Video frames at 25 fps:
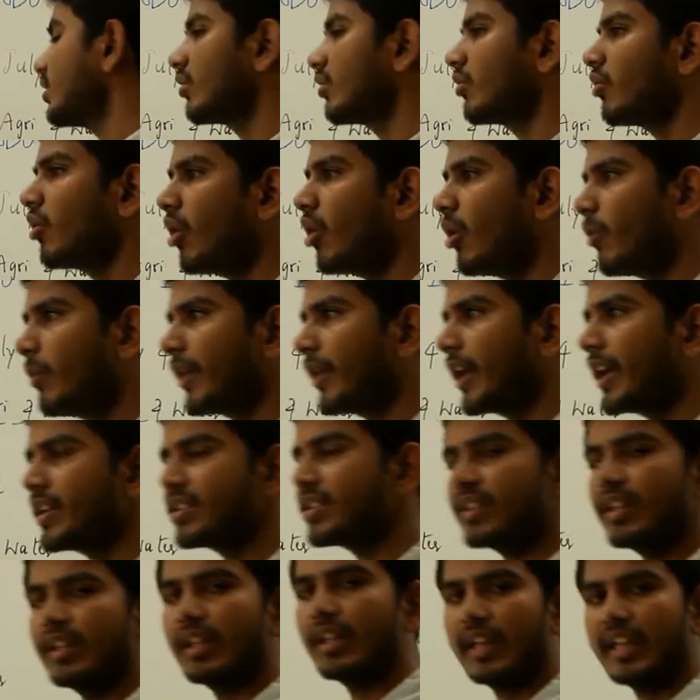the
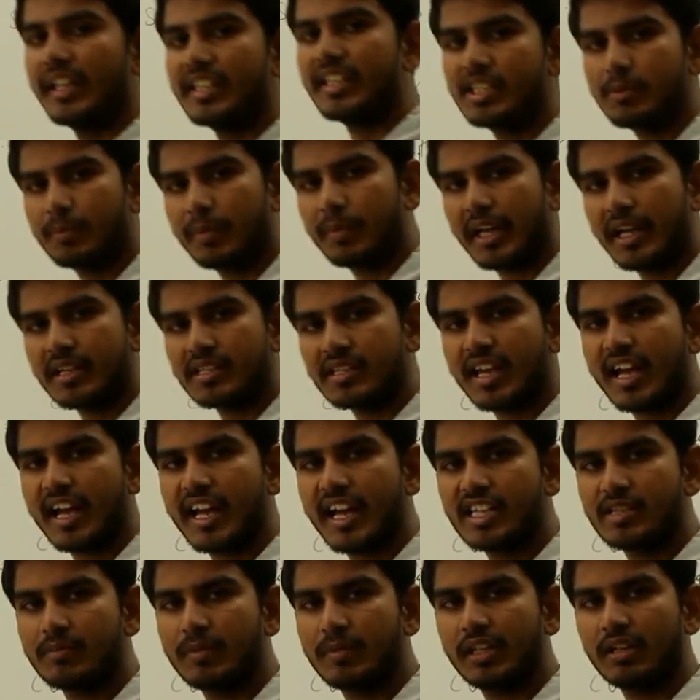cooperation in space
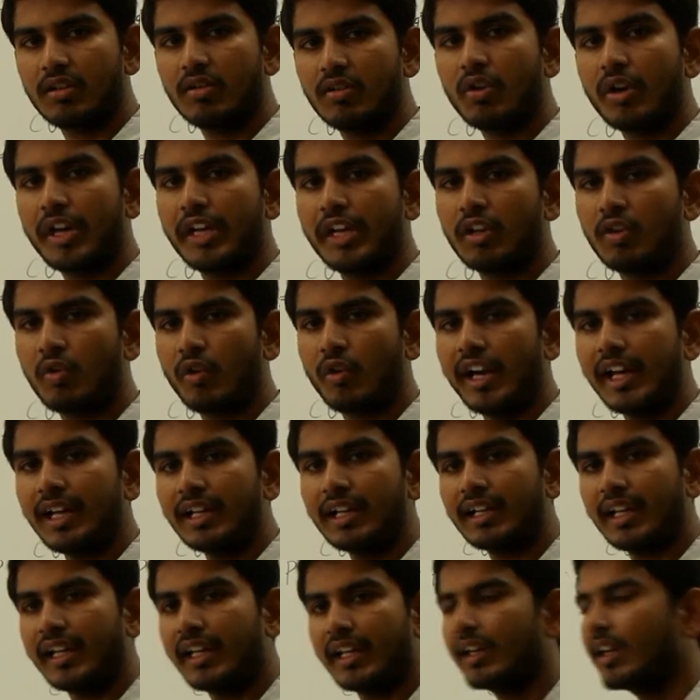has been going
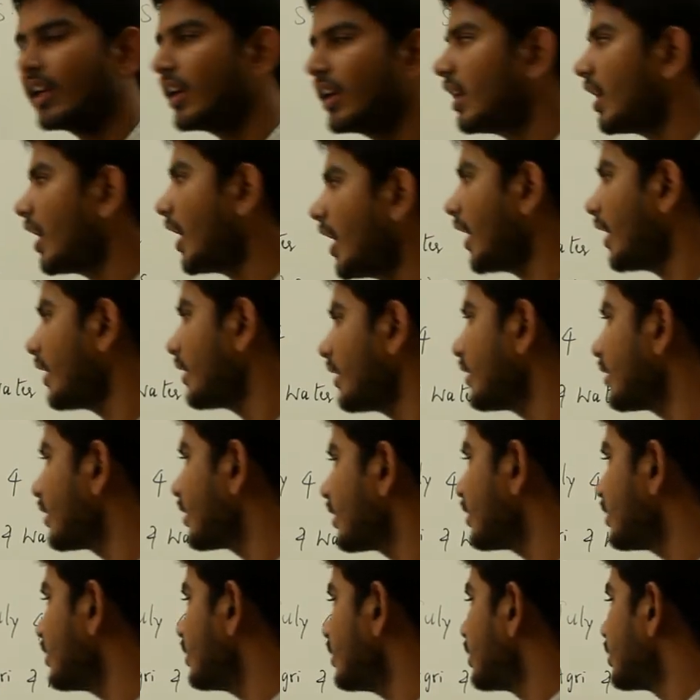quietly, and
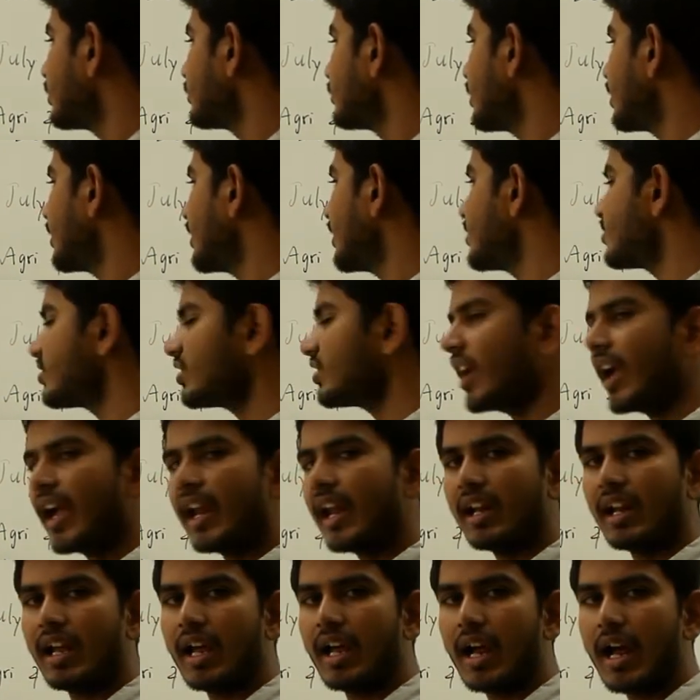the
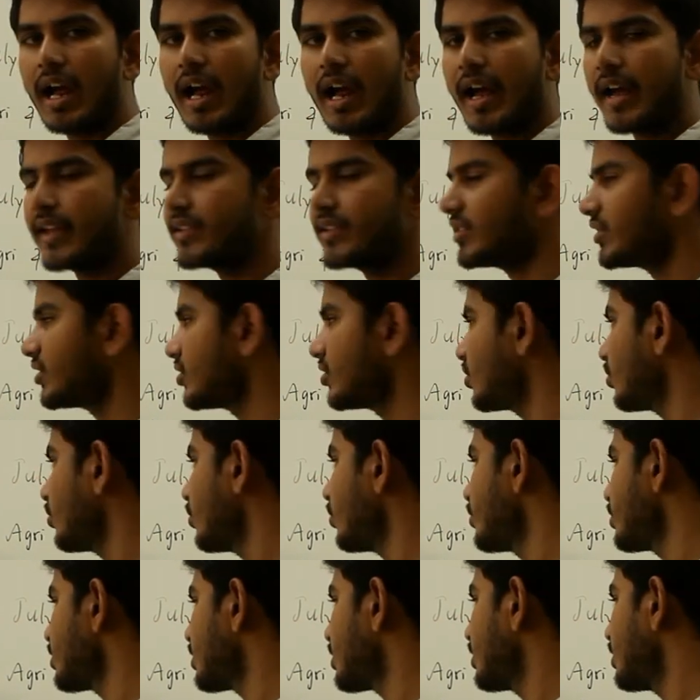Israel has
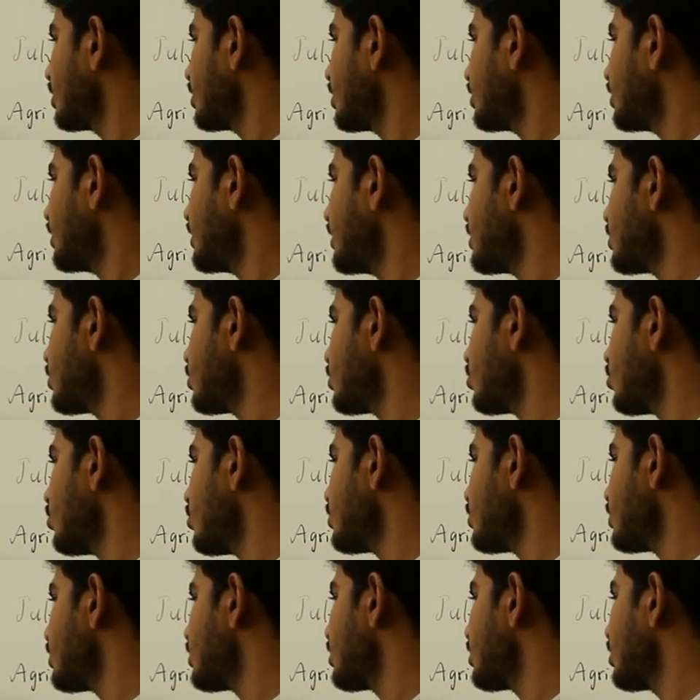used
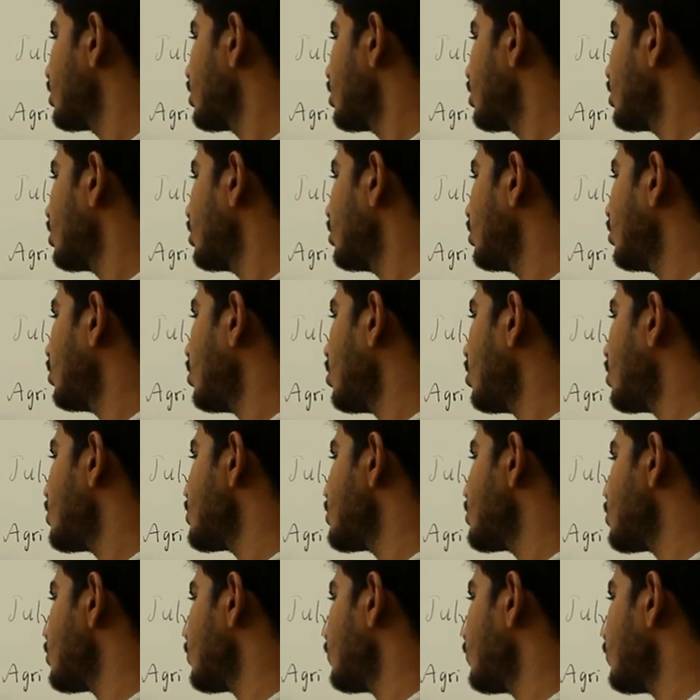ISRO's launch